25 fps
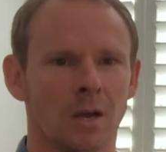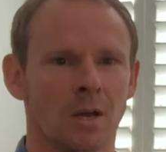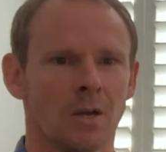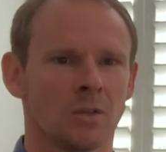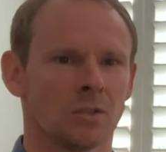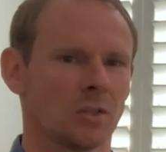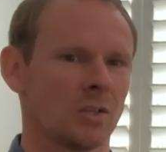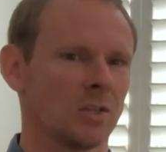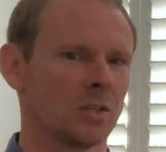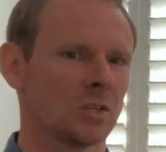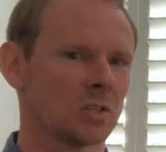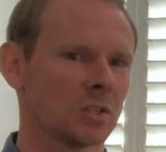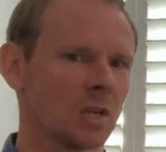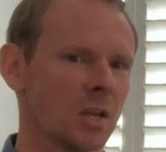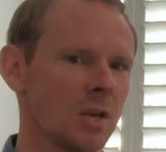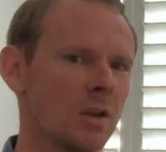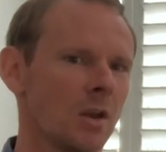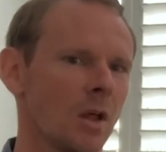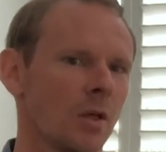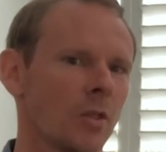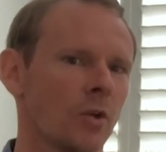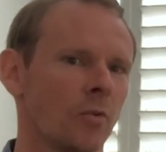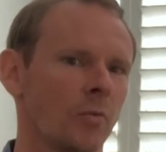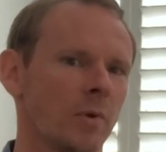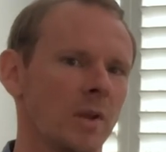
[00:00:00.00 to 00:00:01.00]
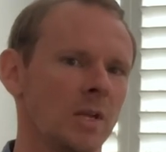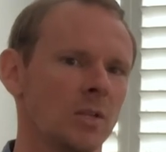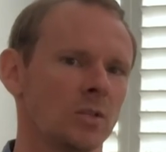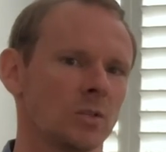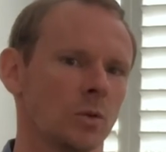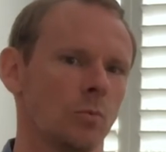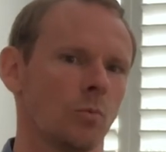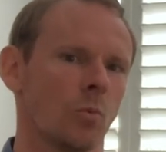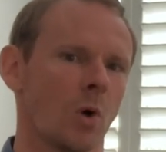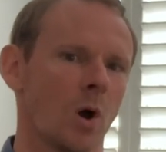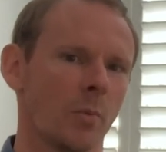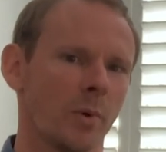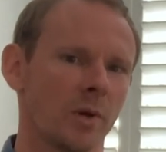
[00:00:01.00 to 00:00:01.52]
So this is another
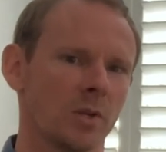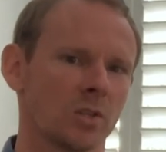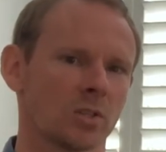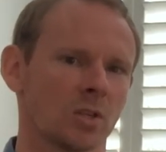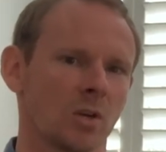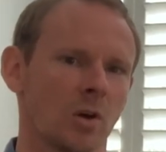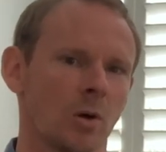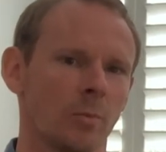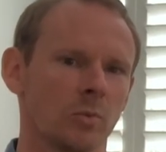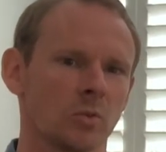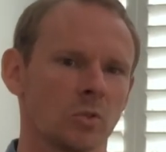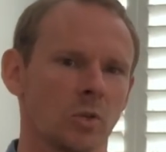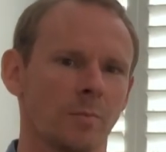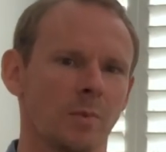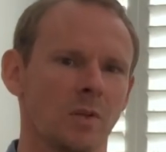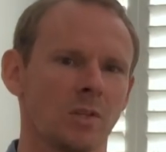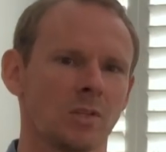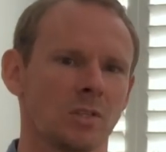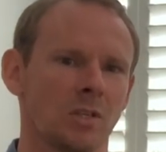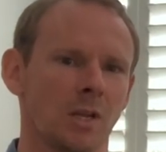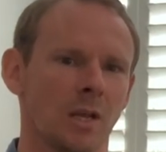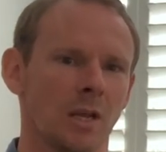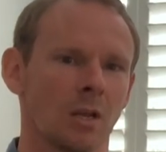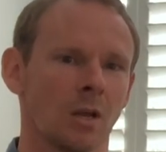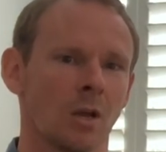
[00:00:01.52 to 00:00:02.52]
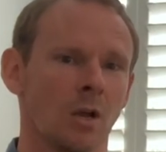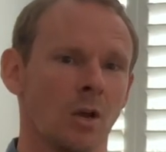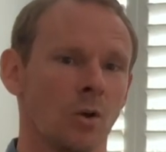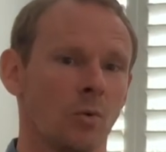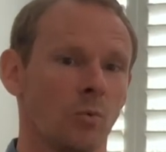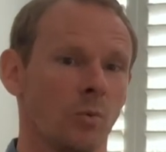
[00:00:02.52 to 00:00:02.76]
reason why we're so optimistic